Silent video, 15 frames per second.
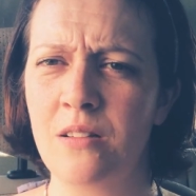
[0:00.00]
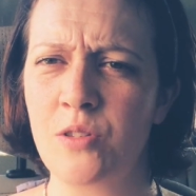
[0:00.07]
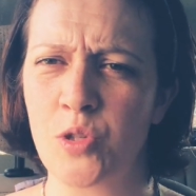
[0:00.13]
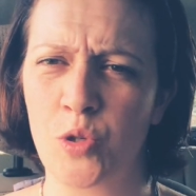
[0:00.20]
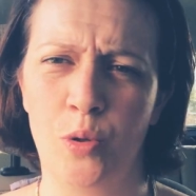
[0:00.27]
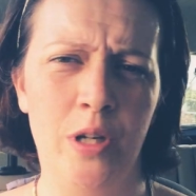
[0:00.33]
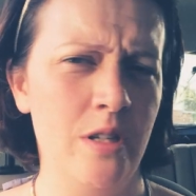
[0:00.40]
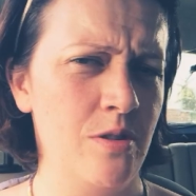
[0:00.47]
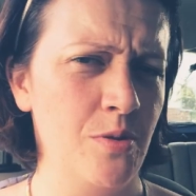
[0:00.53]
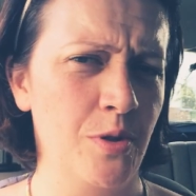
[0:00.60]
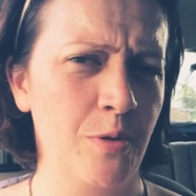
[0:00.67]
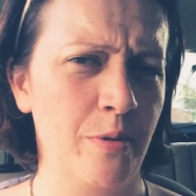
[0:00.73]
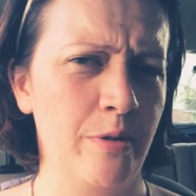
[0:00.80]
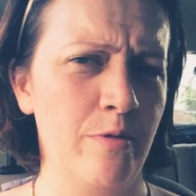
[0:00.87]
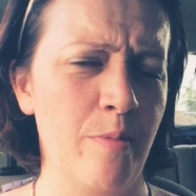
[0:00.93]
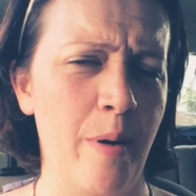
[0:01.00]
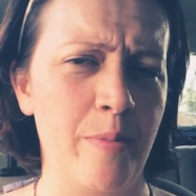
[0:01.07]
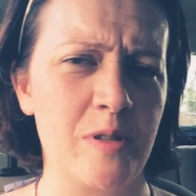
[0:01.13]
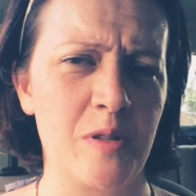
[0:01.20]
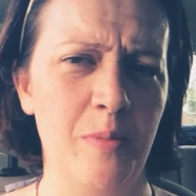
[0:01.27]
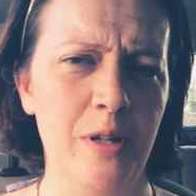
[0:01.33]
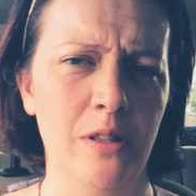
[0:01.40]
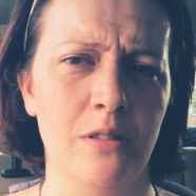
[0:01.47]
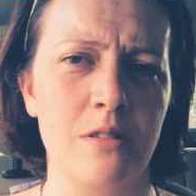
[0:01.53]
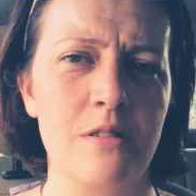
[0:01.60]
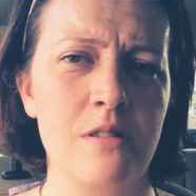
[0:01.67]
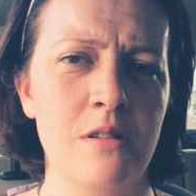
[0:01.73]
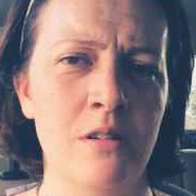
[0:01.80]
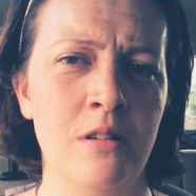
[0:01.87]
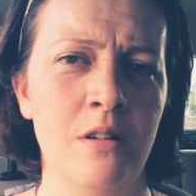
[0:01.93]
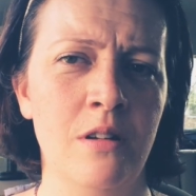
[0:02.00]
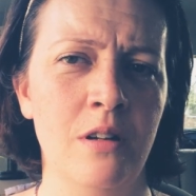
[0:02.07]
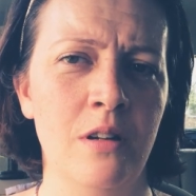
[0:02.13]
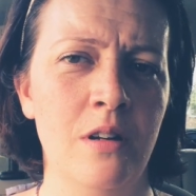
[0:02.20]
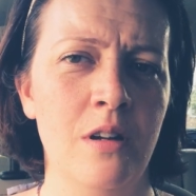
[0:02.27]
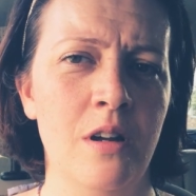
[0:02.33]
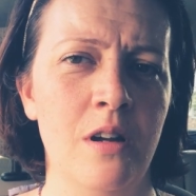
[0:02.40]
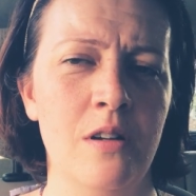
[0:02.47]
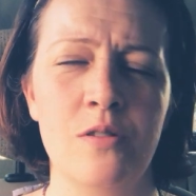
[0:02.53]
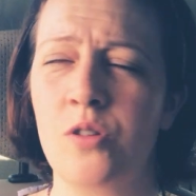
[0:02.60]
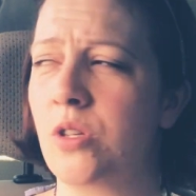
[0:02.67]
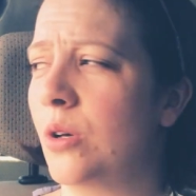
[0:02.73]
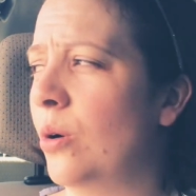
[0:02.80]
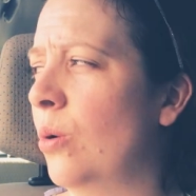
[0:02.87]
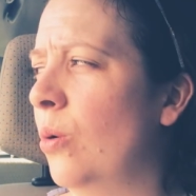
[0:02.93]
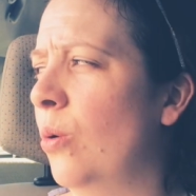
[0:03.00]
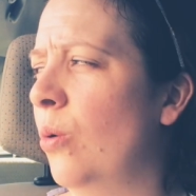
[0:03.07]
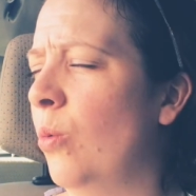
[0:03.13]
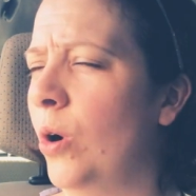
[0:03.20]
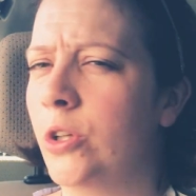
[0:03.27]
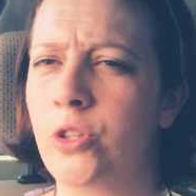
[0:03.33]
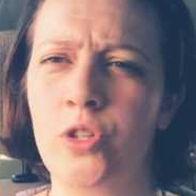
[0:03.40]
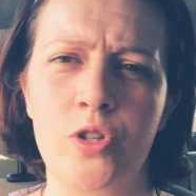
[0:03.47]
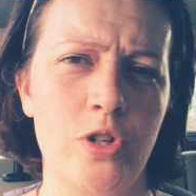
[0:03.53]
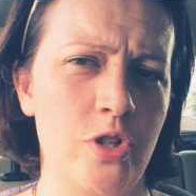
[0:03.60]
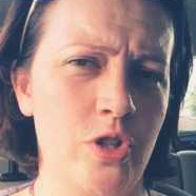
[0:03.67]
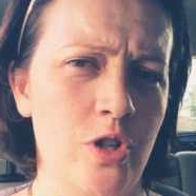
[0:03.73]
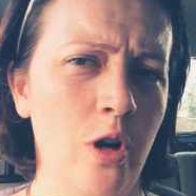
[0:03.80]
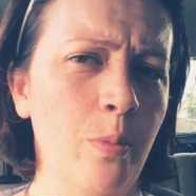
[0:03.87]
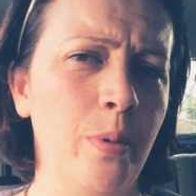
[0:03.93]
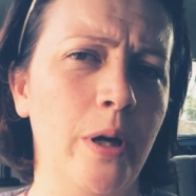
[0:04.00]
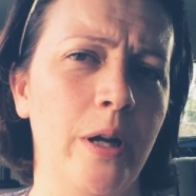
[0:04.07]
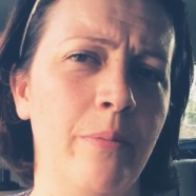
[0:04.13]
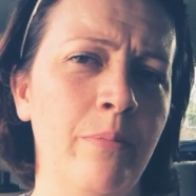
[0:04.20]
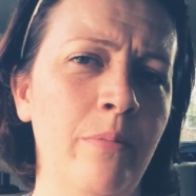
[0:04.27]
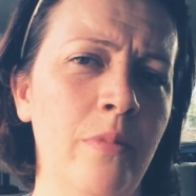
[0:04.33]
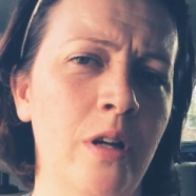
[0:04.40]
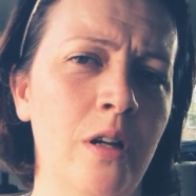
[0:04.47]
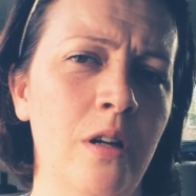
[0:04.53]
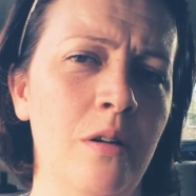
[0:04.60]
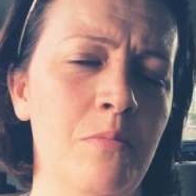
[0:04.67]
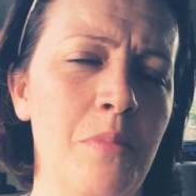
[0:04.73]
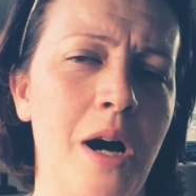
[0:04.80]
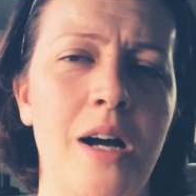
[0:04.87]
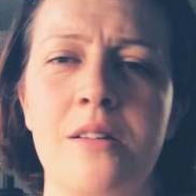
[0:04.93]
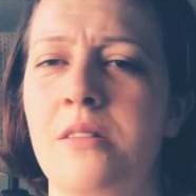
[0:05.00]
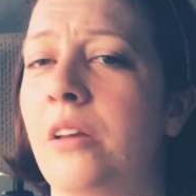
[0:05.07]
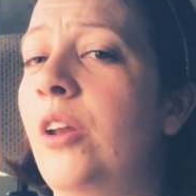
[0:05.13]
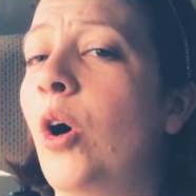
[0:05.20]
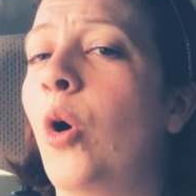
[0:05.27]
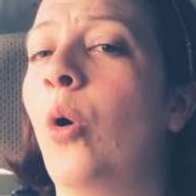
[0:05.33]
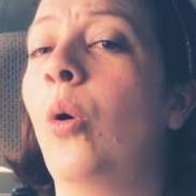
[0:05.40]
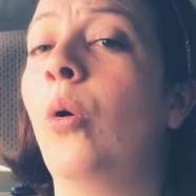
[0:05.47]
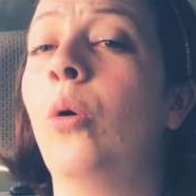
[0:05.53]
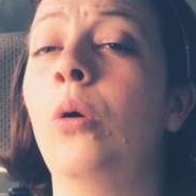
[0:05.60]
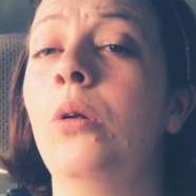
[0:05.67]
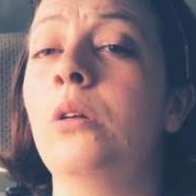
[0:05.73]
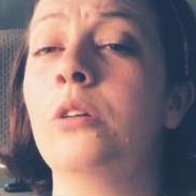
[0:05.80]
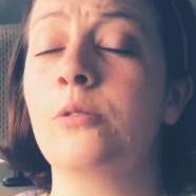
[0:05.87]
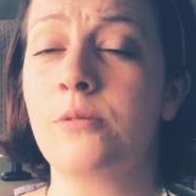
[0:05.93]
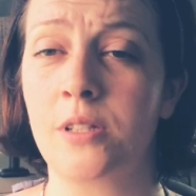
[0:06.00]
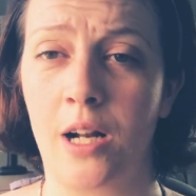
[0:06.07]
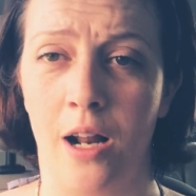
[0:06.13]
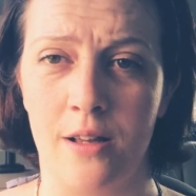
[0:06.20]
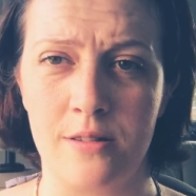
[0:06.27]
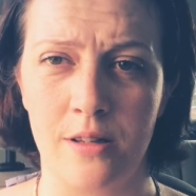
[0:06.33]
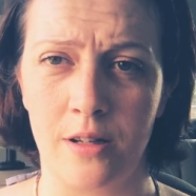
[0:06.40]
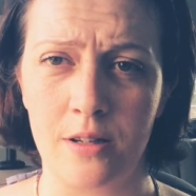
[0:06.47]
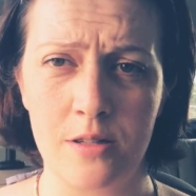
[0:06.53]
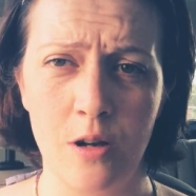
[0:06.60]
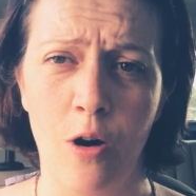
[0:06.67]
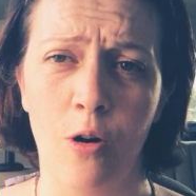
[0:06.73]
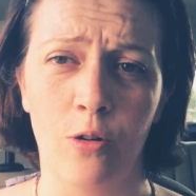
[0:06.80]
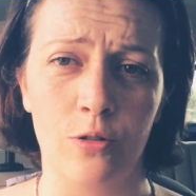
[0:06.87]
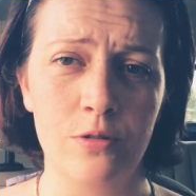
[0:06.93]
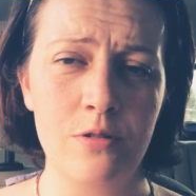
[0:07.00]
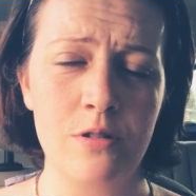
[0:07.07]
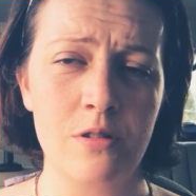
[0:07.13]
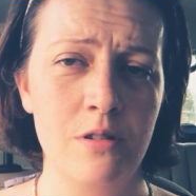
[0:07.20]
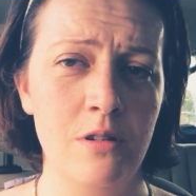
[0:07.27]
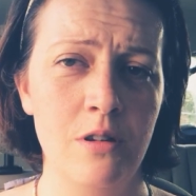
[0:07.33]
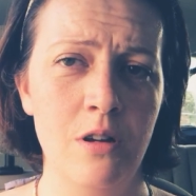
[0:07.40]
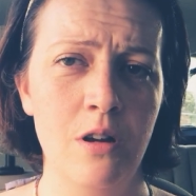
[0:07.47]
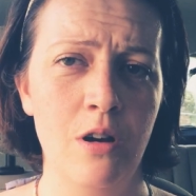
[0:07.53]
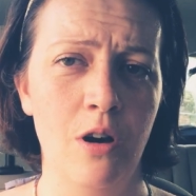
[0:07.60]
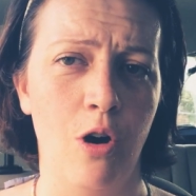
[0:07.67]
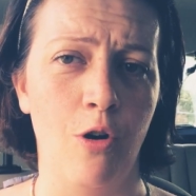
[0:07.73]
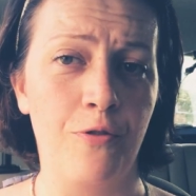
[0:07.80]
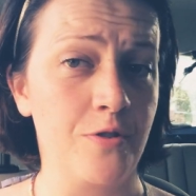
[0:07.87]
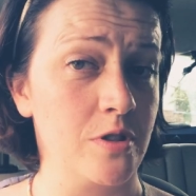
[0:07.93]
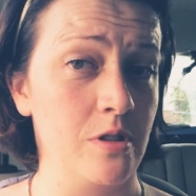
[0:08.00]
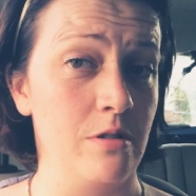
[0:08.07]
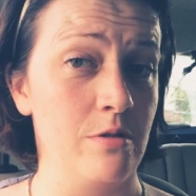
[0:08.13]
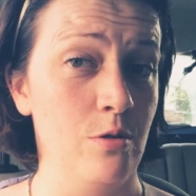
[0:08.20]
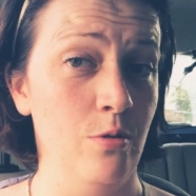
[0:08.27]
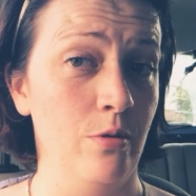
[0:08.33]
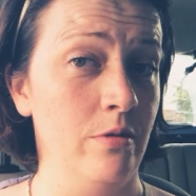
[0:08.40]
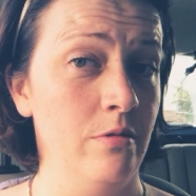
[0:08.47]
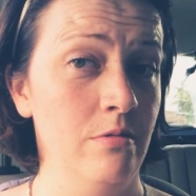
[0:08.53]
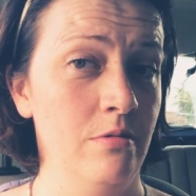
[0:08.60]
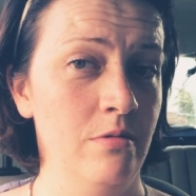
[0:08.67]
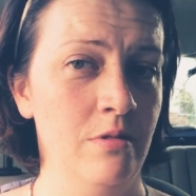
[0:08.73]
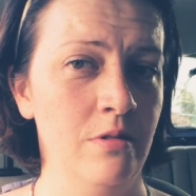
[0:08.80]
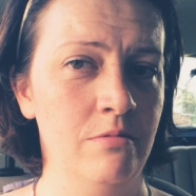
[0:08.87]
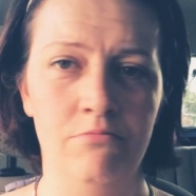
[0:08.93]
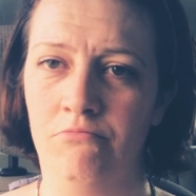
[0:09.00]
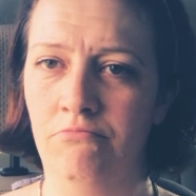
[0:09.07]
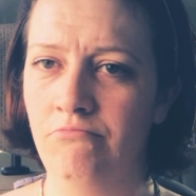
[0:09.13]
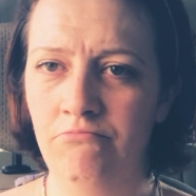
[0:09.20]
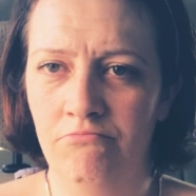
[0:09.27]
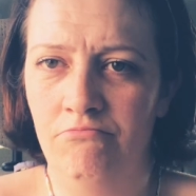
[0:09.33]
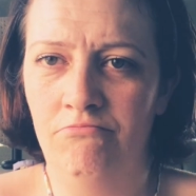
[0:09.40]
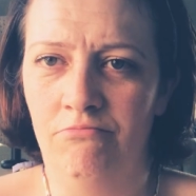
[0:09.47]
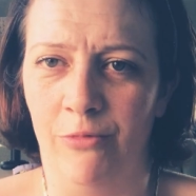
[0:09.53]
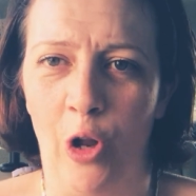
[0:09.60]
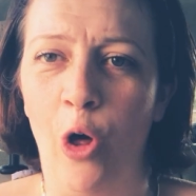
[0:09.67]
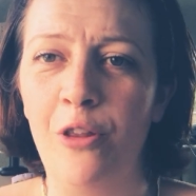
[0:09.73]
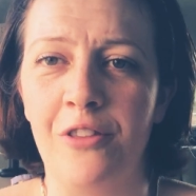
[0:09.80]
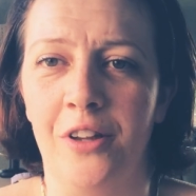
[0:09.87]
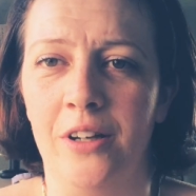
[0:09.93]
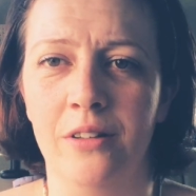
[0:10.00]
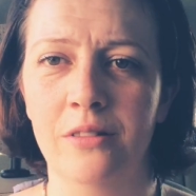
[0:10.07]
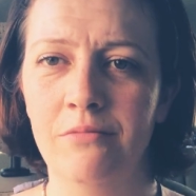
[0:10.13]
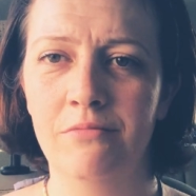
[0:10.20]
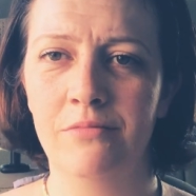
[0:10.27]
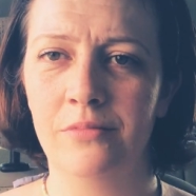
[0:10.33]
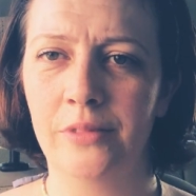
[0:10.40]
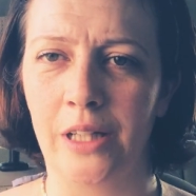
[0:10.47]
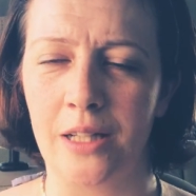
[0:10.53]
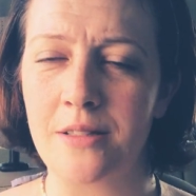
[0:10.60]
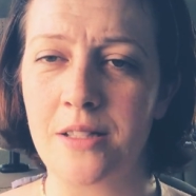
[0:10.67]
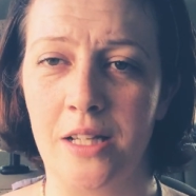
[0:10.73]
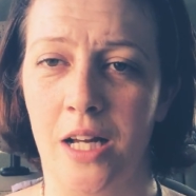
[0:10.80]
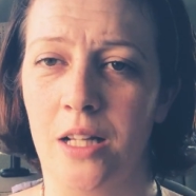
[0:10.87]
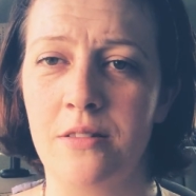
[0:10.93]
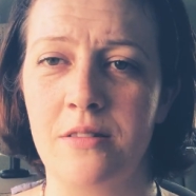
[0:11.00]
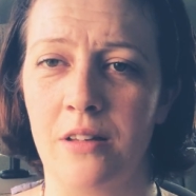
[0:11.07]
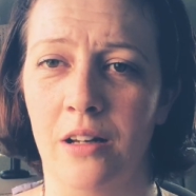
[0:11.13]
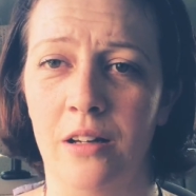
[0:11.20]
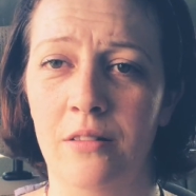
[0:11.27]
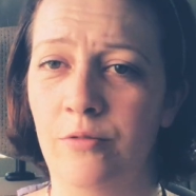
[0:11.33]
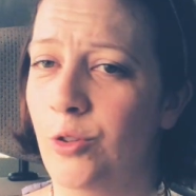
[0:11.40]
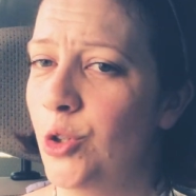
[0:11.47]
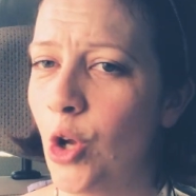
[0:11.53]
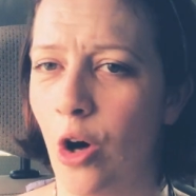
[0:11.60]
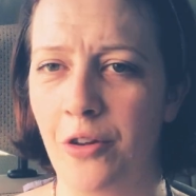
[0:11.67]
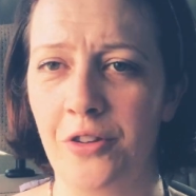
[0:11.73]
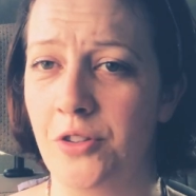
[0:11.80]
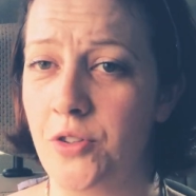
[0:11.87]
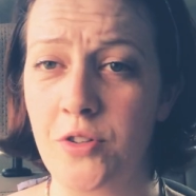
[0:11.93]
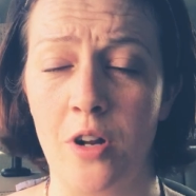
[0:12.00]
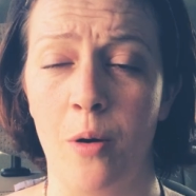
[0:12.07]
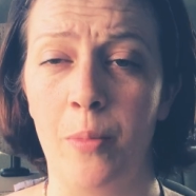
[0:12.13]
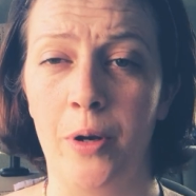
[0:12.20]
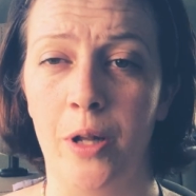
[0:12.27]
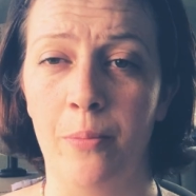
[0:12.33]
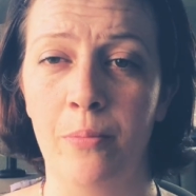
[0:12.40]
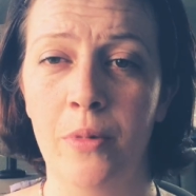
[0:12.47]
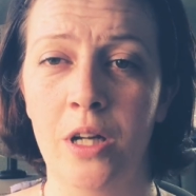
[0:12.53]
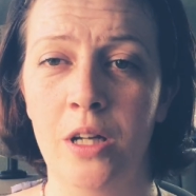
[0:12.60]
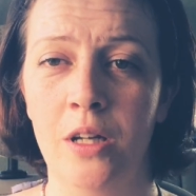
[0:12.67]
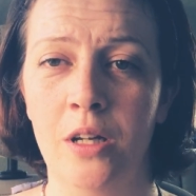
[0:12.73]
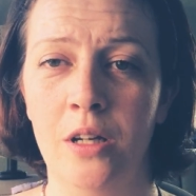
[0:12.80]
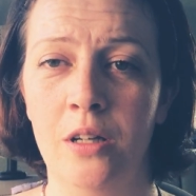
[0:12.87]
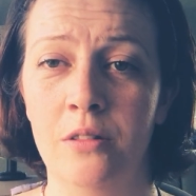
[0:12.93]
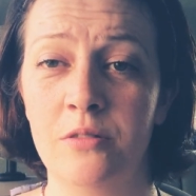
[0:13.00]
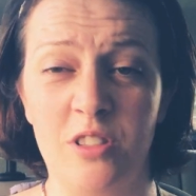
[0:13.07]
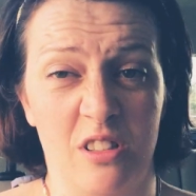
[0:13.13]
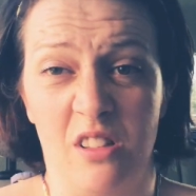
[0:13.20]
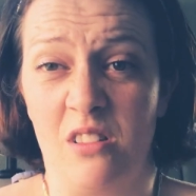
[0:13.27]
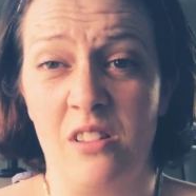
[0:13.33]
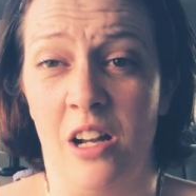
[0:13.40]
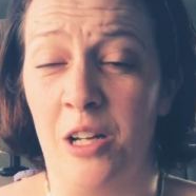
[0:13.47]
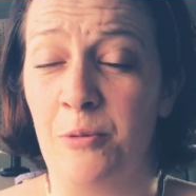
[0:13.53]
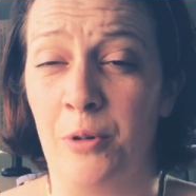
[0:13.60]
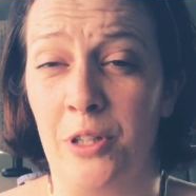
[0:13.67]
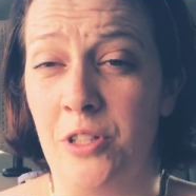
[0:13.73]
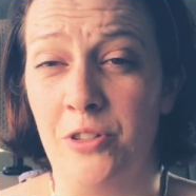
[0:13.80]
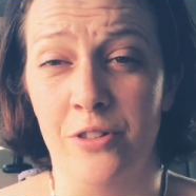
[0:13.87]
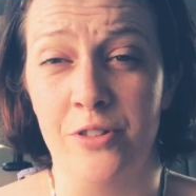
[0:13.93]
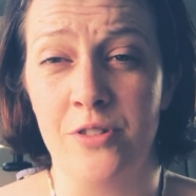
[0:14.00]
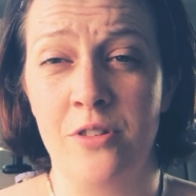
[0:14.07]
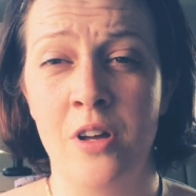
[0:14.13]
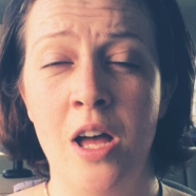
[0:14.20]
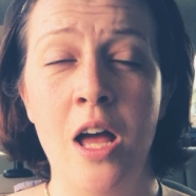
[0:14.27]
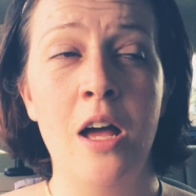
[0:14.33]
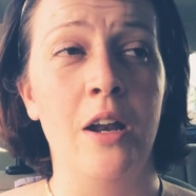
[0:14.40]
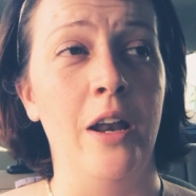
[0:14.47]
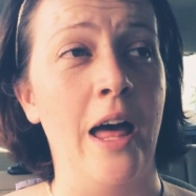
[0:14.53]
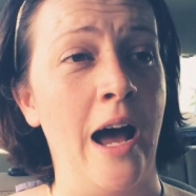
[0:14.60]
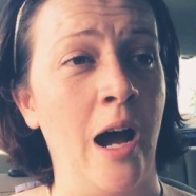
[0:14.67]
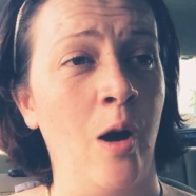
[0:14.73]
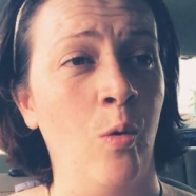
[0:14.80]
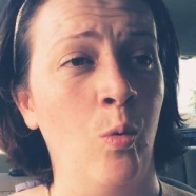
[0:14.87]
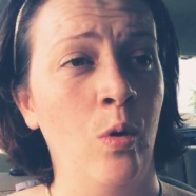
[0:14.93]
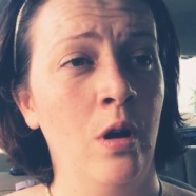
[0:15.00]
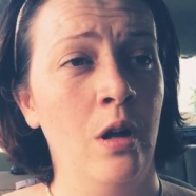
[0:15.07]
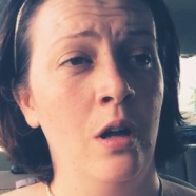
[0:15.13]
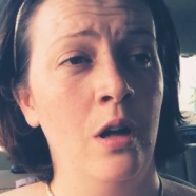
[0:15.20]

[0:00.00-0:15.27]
So he's the only one who remembers the Beatles. So what's to stop him passing all those classic songs off as his own? Nothing. That's the answer. Nothing stopping him. So that's exactly what he does. Now,